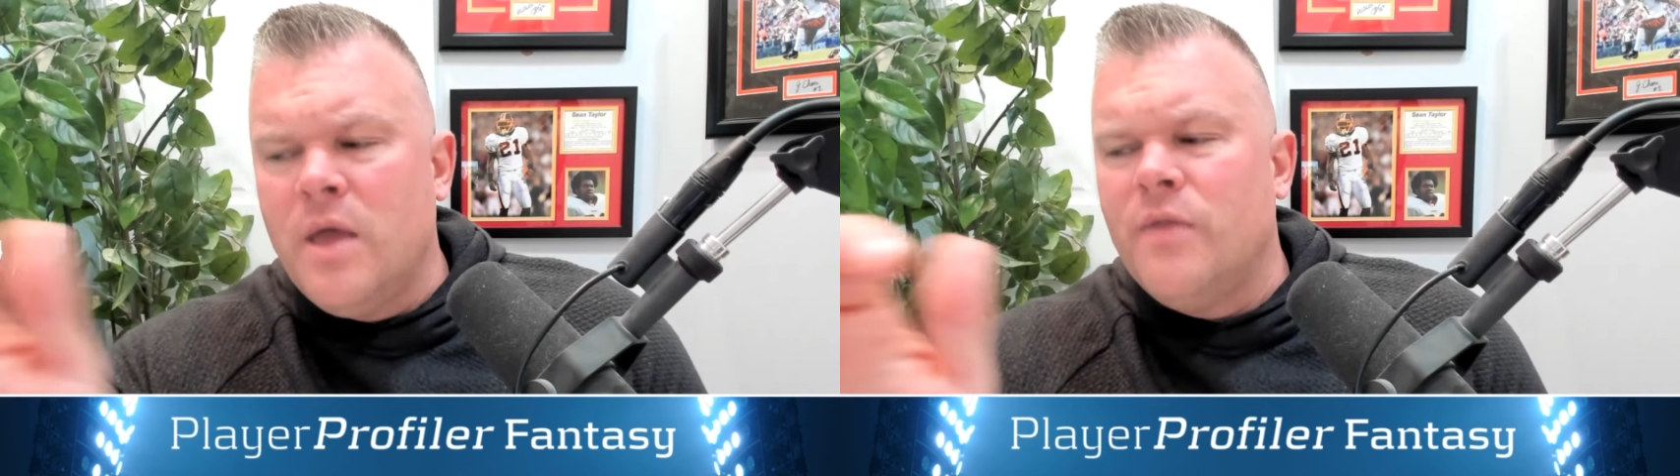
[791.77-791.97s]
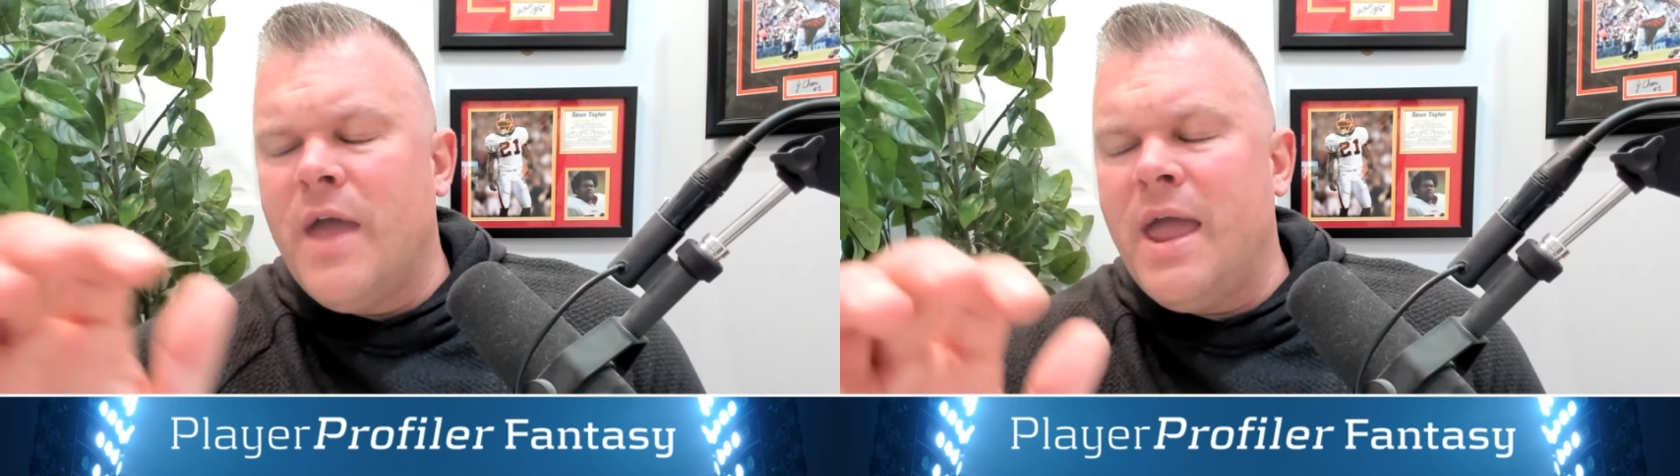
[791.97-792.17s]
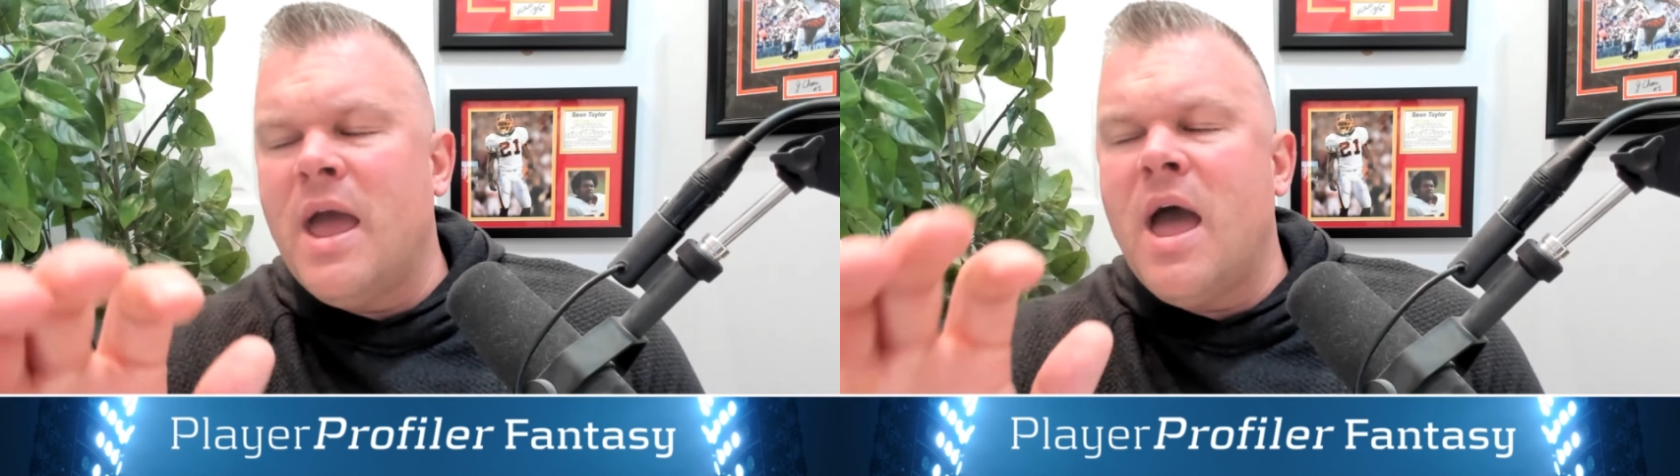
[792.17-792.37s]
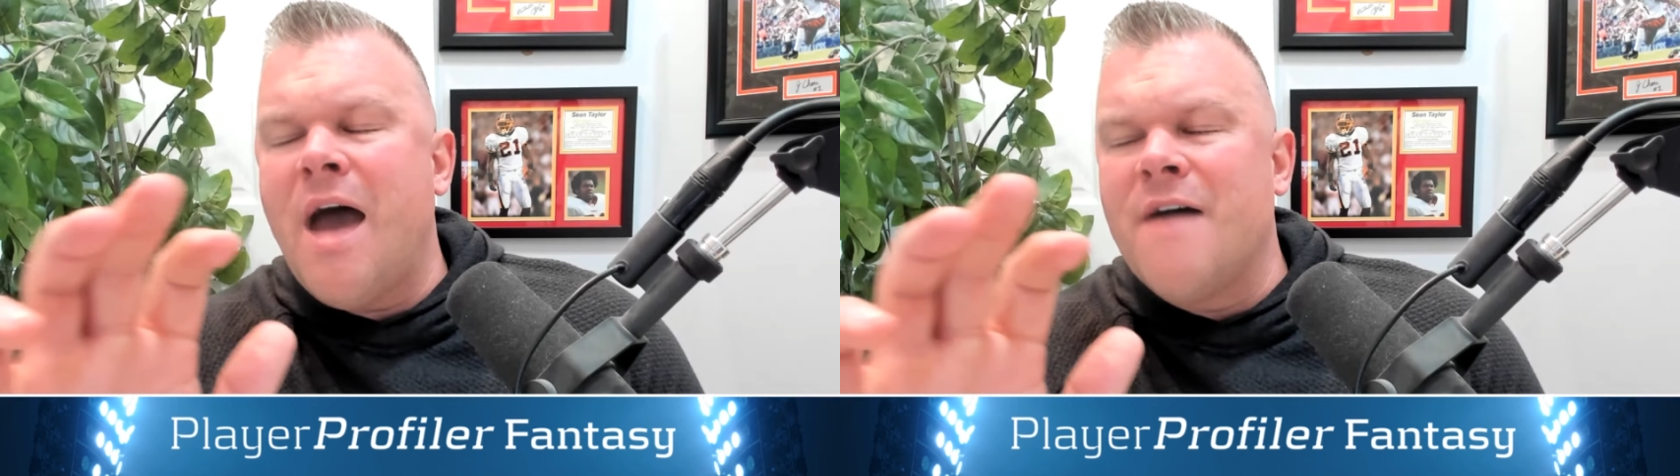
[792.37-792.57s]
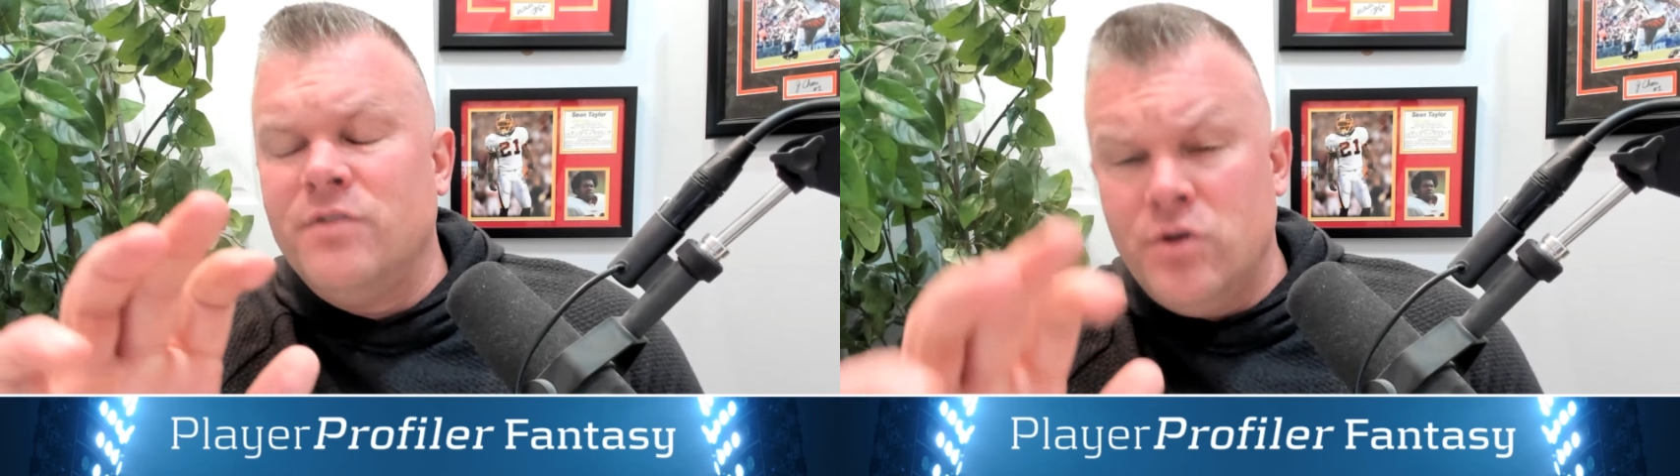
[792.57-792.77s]
They
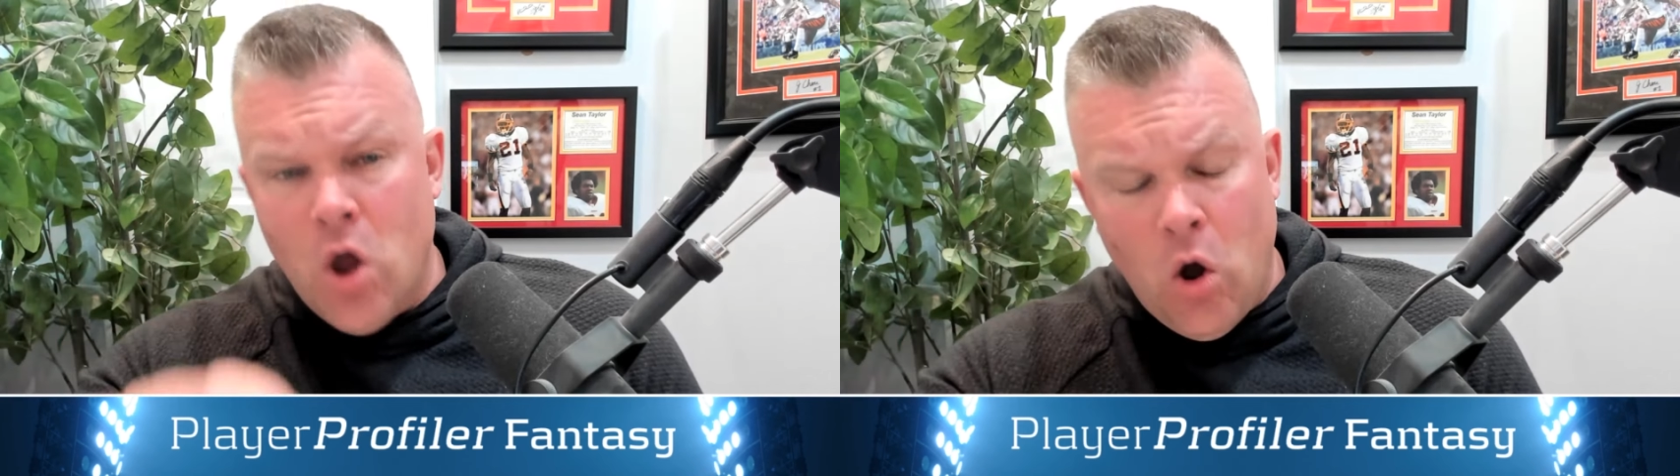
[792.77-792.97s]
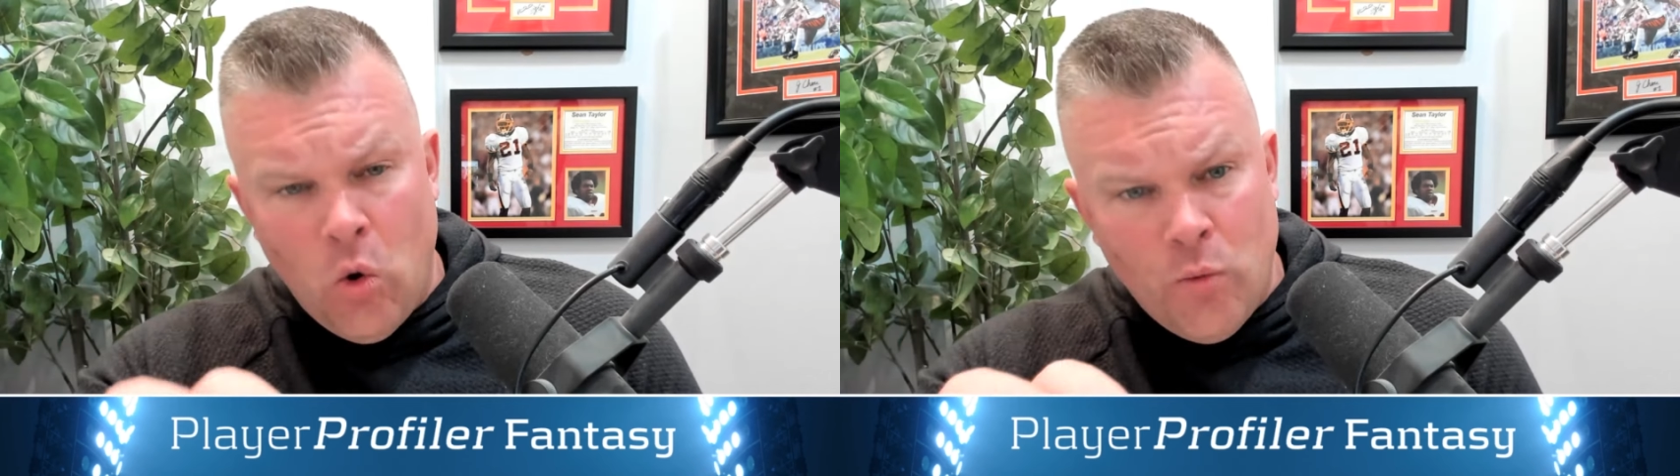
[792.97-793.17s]
have no